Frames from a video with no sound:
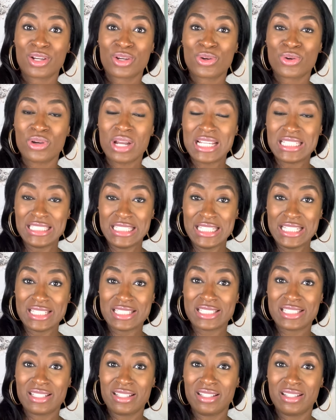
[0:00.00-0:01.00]
Craziness.
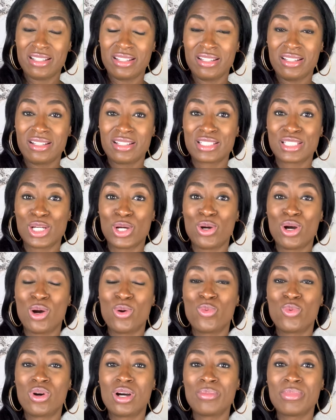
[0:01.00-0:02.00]
So a
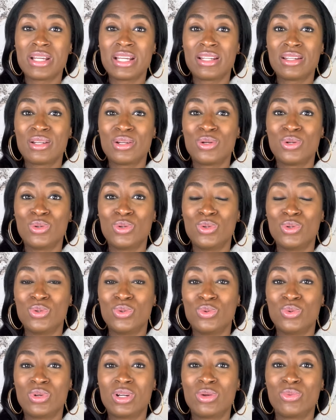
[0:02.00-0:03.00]
woman
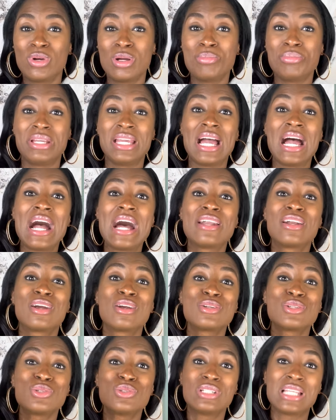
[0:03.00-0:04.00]
who went beyond
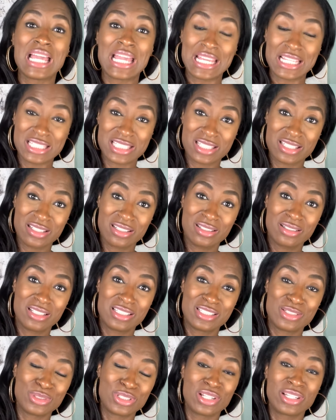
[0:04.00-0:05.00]
her due date,
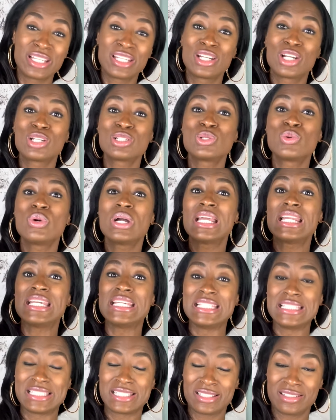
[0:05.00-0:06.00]
she was only in her
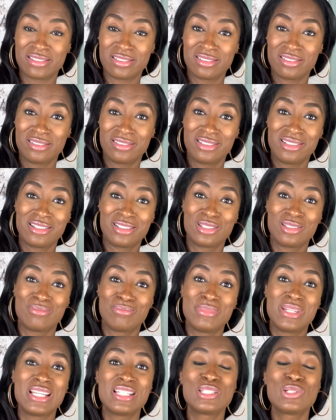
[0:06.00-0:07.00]
20s,
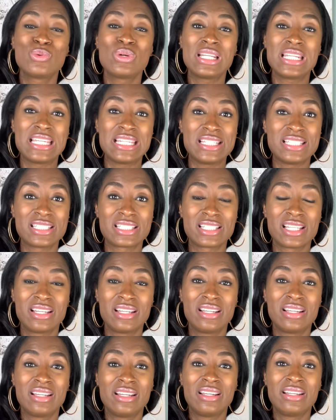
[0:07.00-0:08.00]
mid-20s,
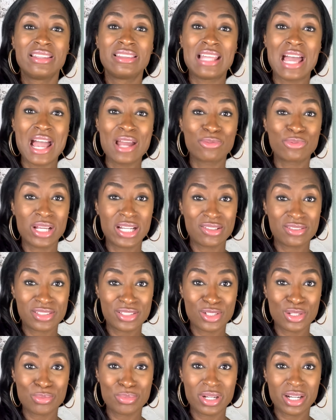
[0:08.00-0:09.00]
that rate of
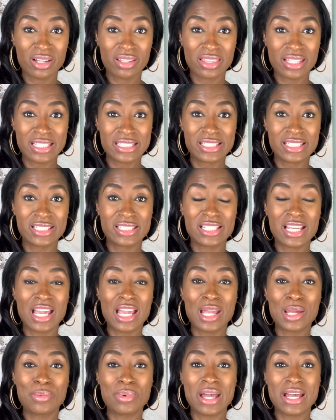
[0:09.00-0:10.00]
stillbirth is the
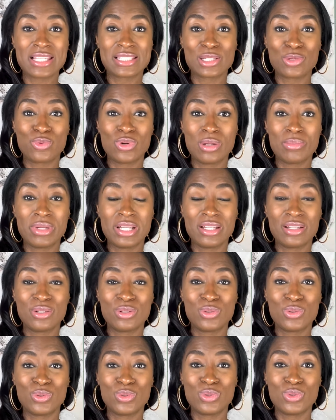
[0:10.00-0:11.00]
same as a woman
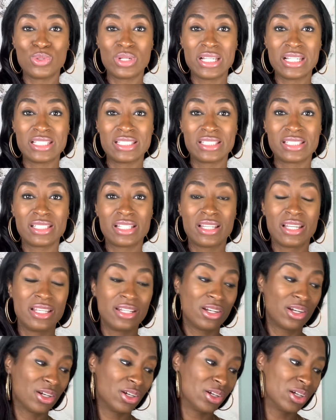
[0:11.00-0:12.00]
who is in
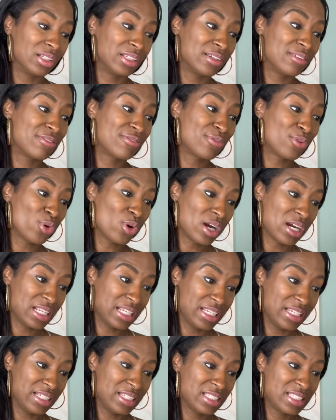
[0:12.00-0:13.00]
her early
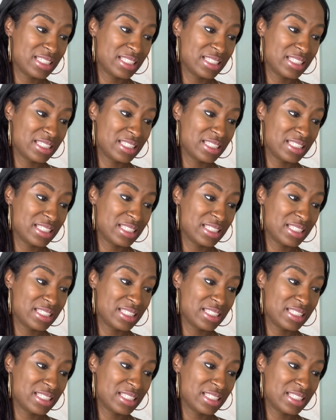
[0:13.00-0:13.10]
40s